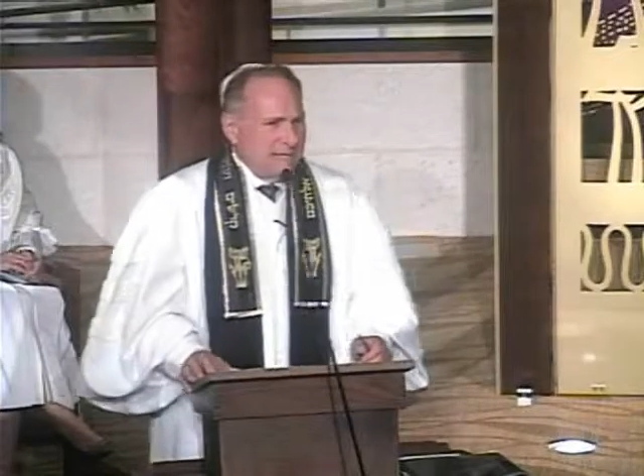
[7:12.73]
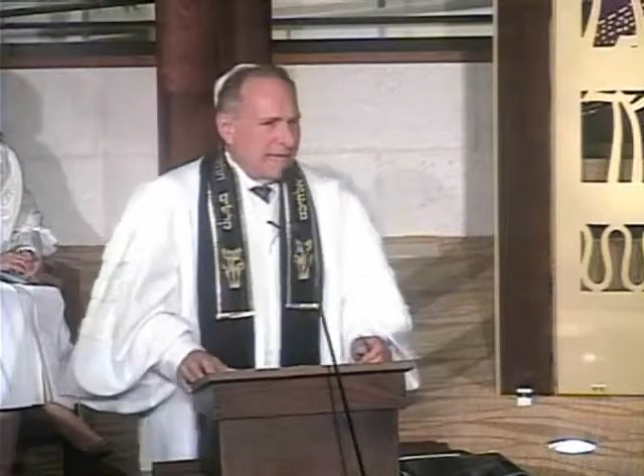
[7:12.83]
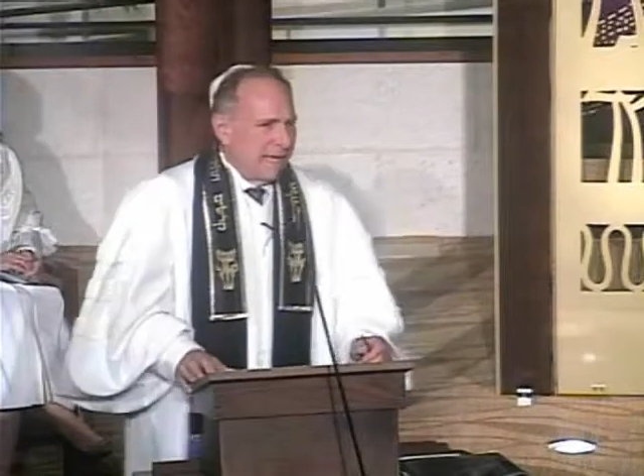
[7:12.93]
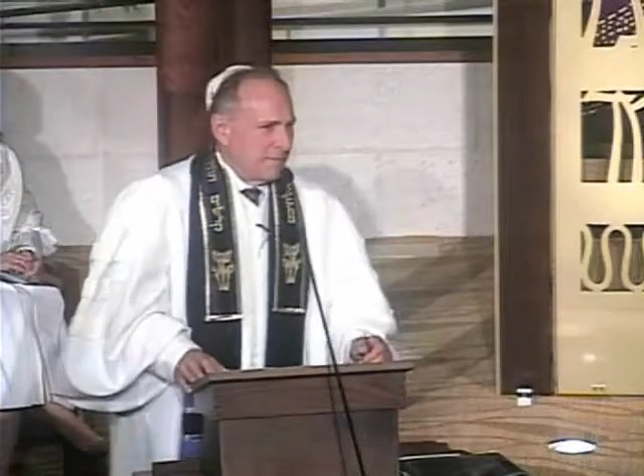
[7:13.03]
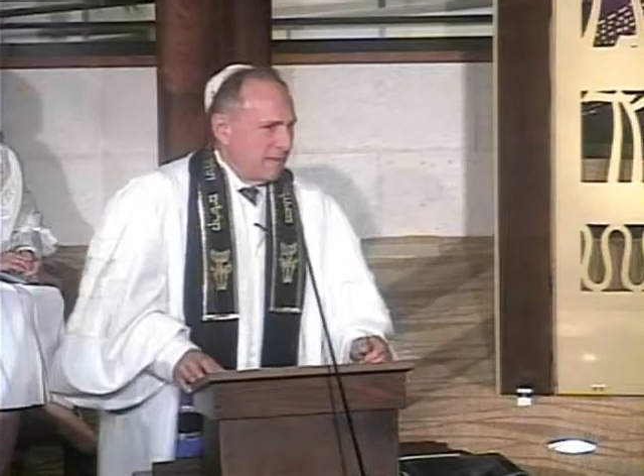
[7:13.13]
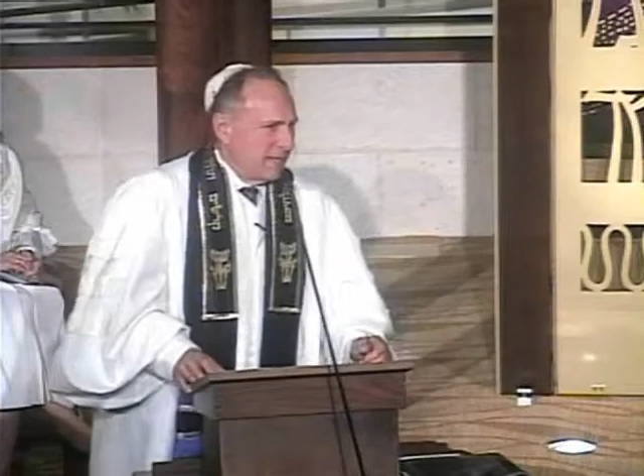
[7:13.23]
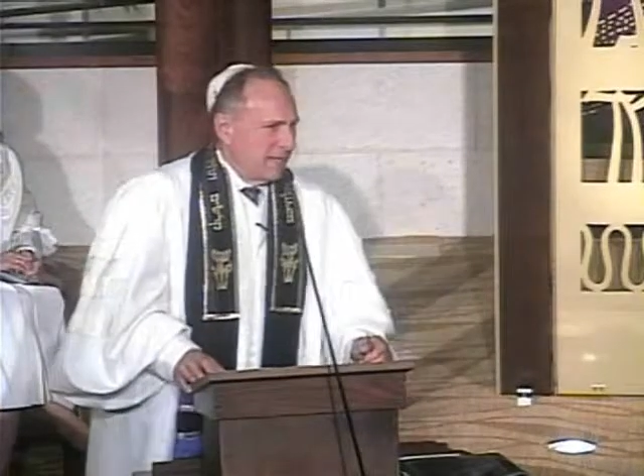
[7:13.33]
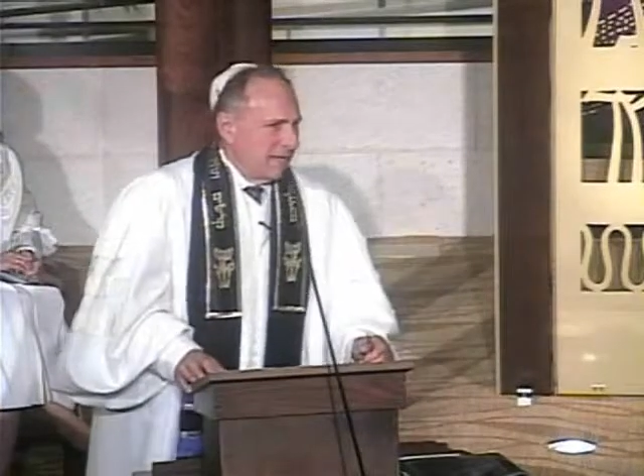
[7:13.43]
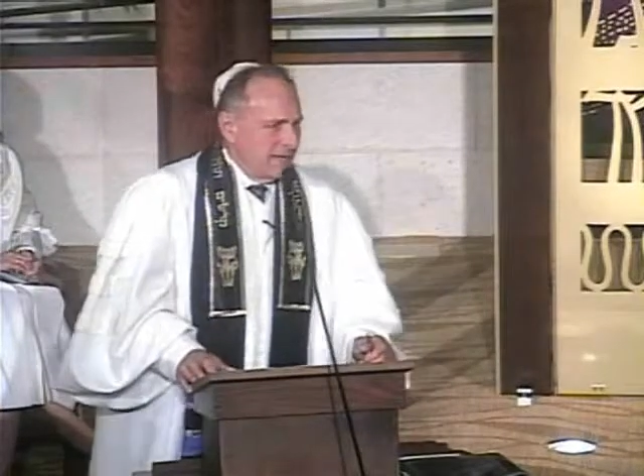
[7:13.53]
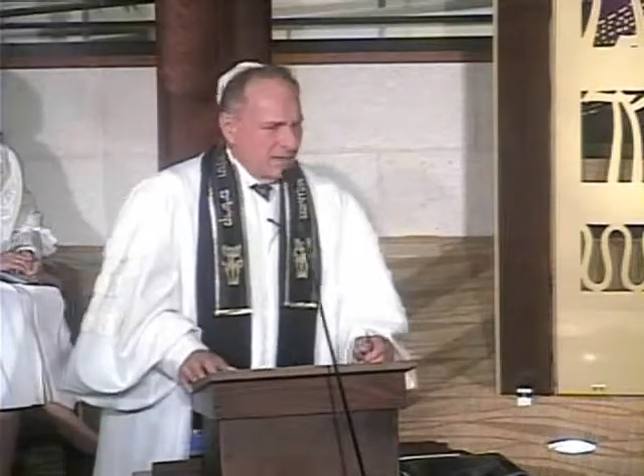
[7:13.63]
had
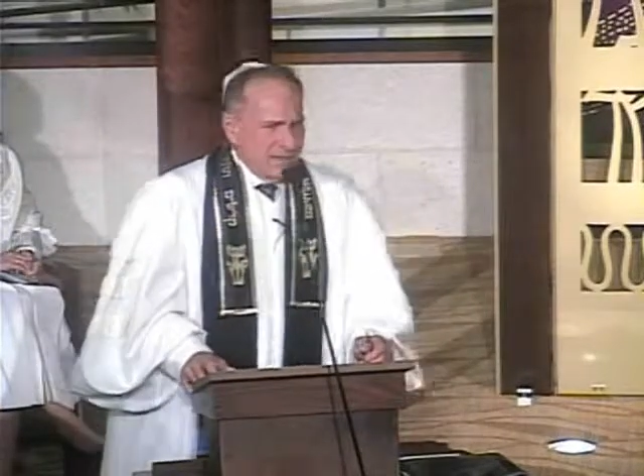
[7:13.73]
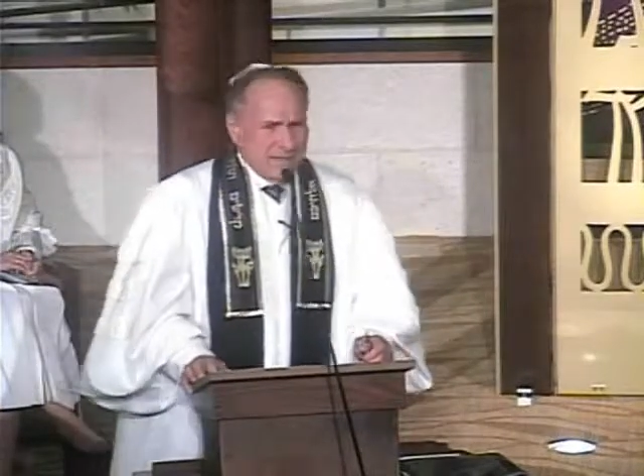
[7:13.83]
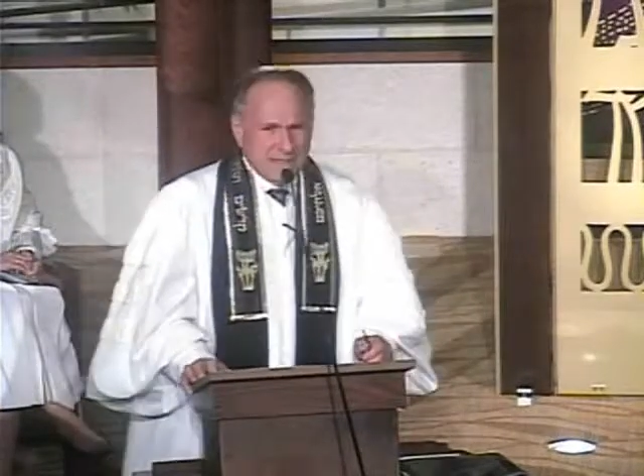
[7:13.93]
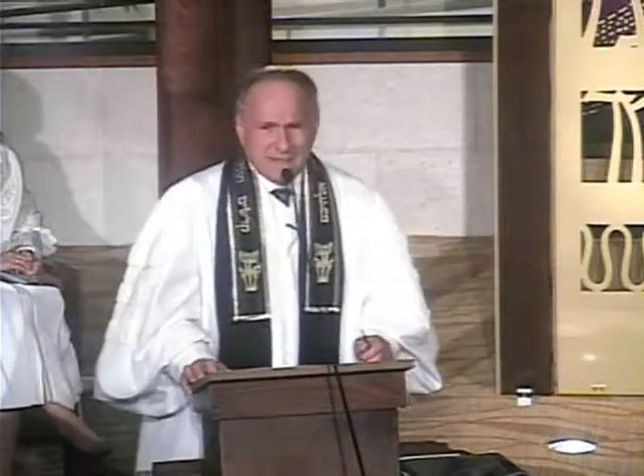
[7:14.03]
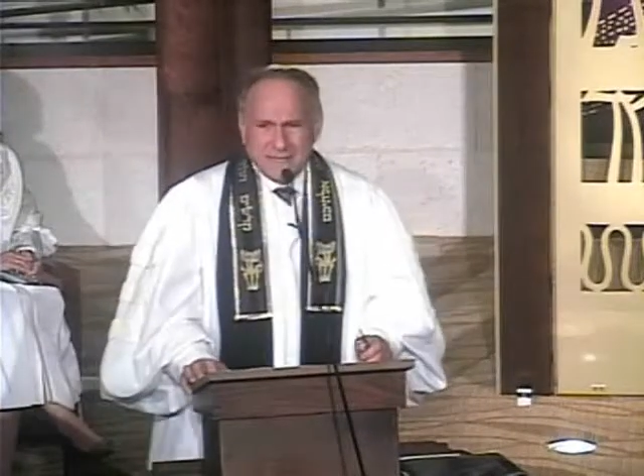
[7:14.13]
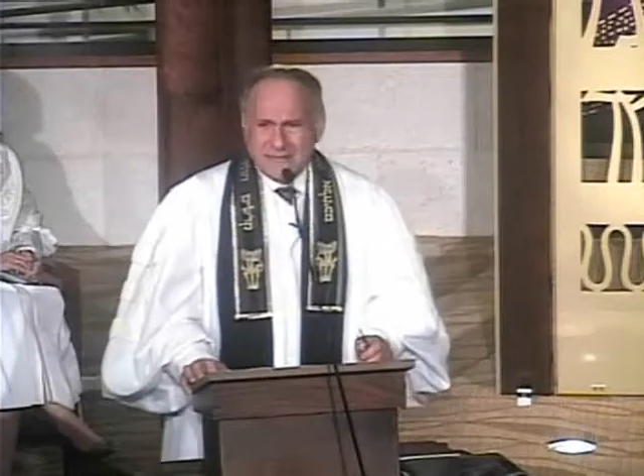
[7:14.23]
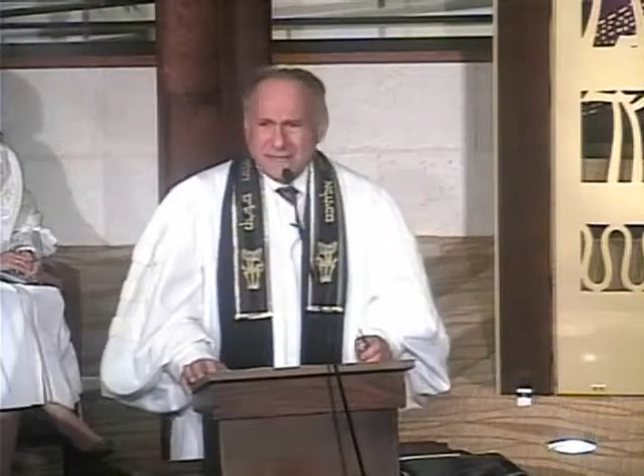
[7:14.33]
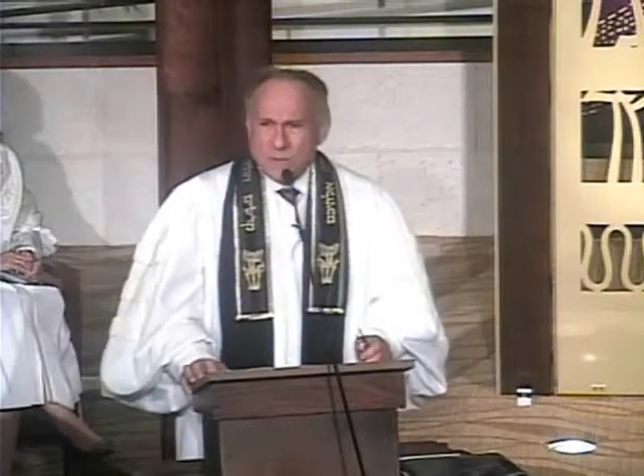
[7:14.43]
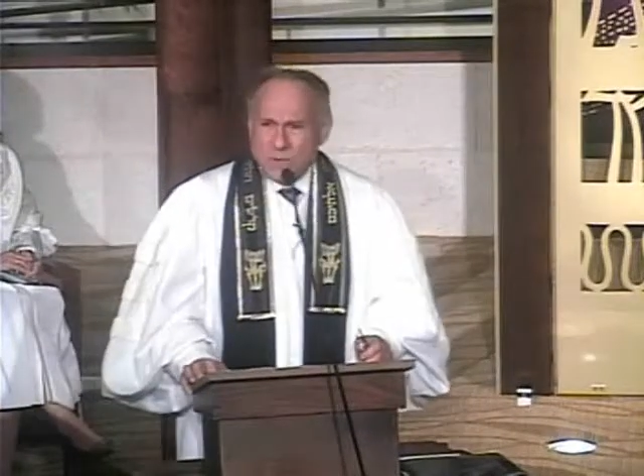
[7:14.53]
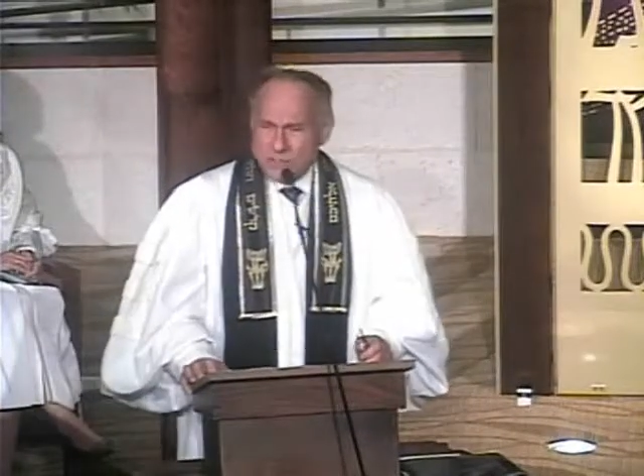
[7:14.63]
been killed
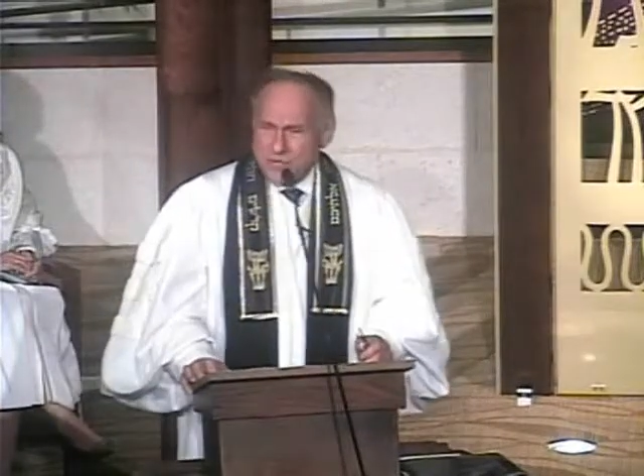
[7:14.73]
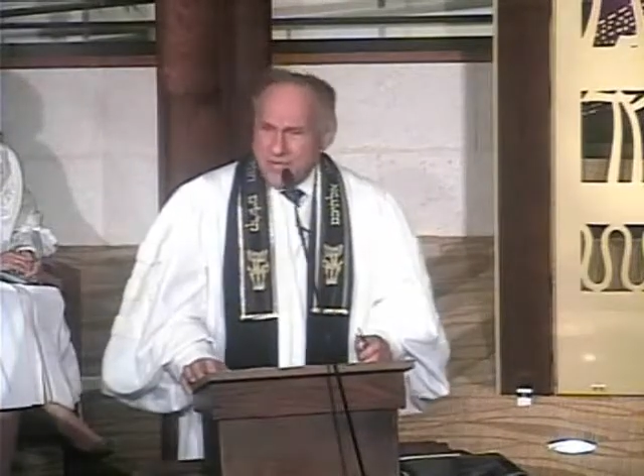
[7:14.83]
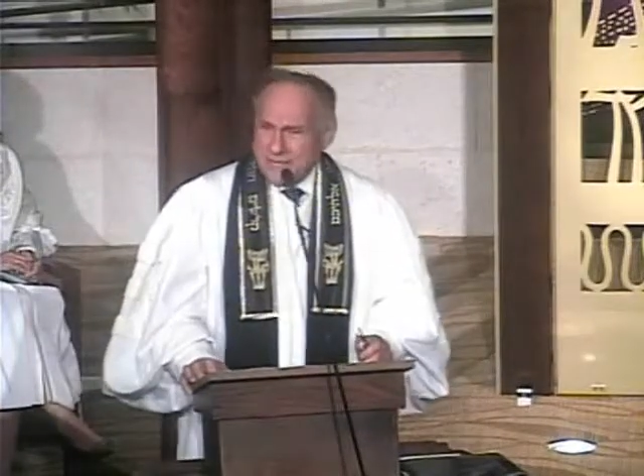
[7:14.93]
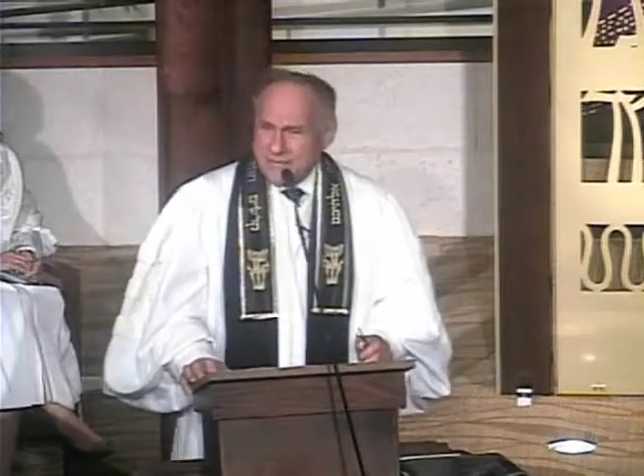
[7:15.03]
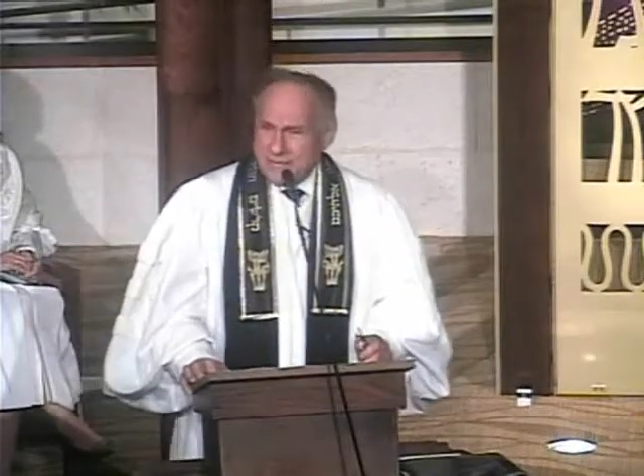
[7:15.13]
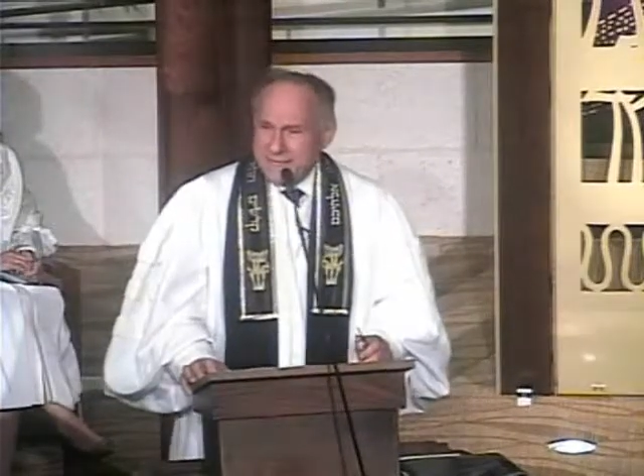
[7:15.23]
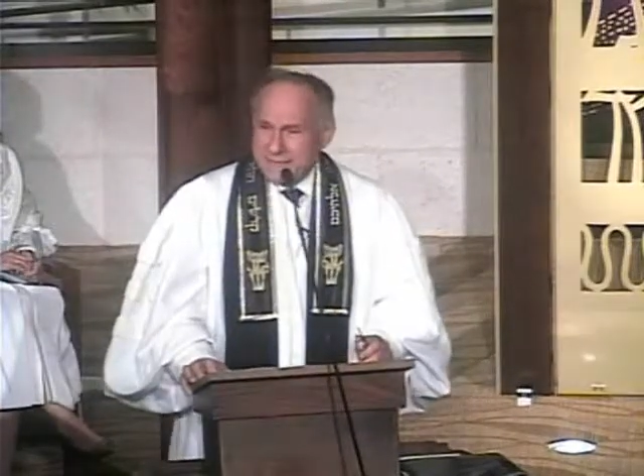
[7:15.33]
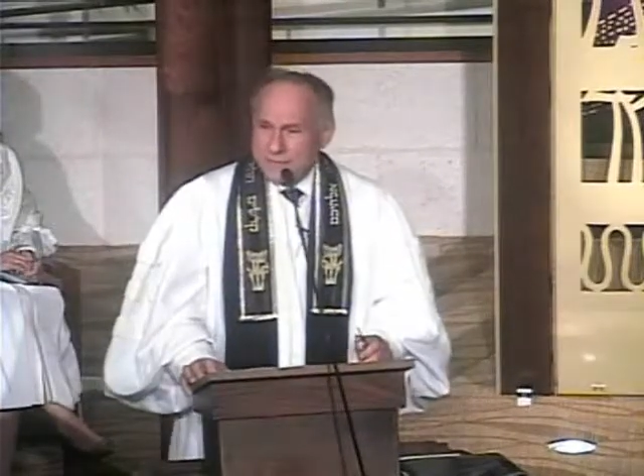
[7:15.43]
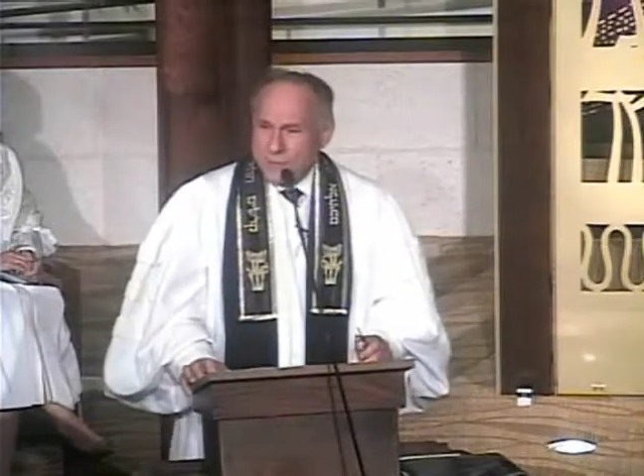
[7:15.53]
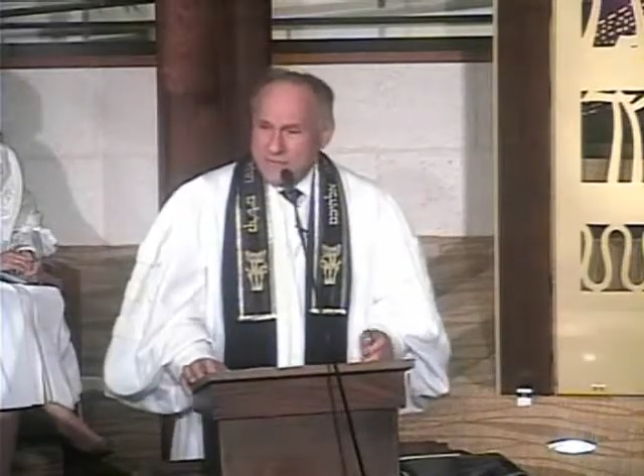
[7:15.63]
while jogging
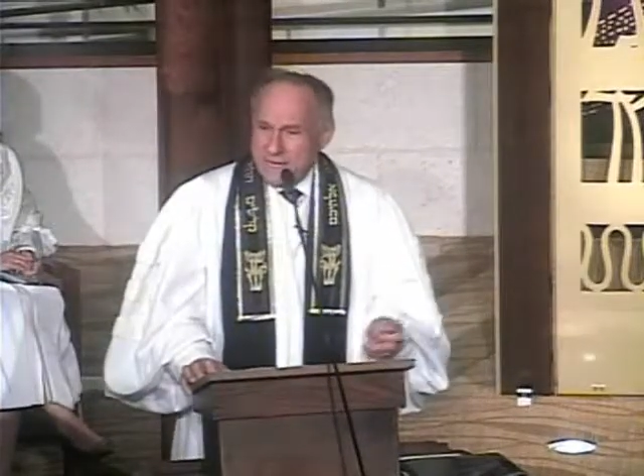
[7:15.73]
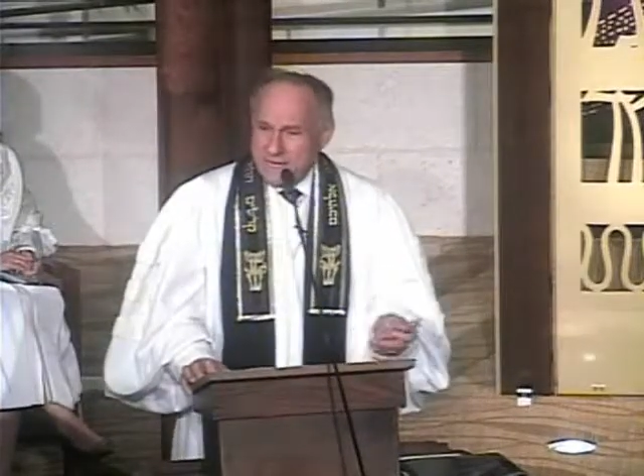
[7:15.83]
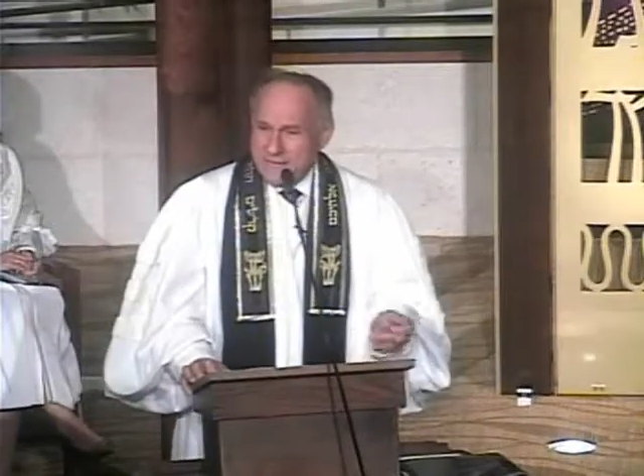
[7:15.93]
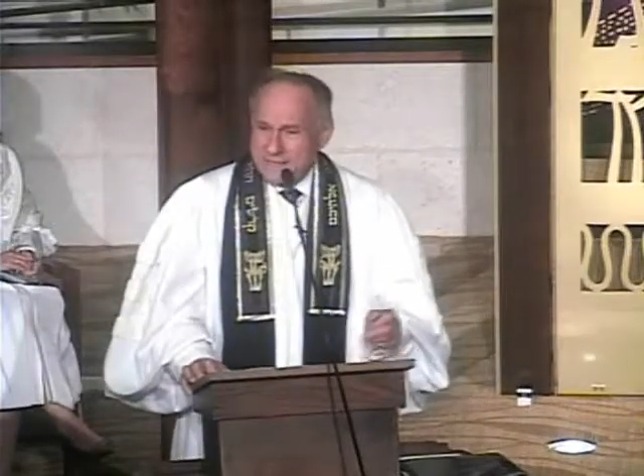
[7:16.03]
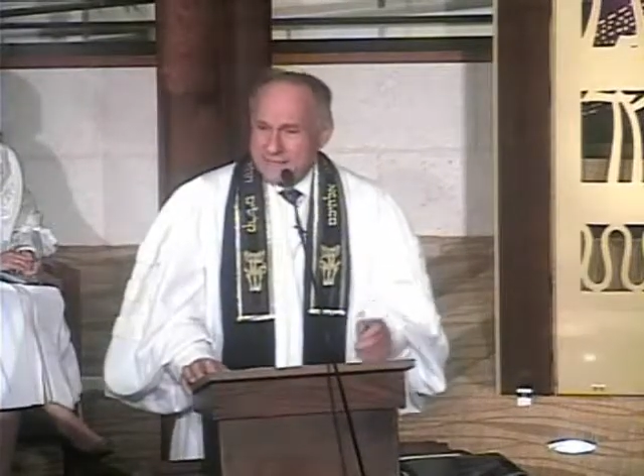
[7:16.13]
one night.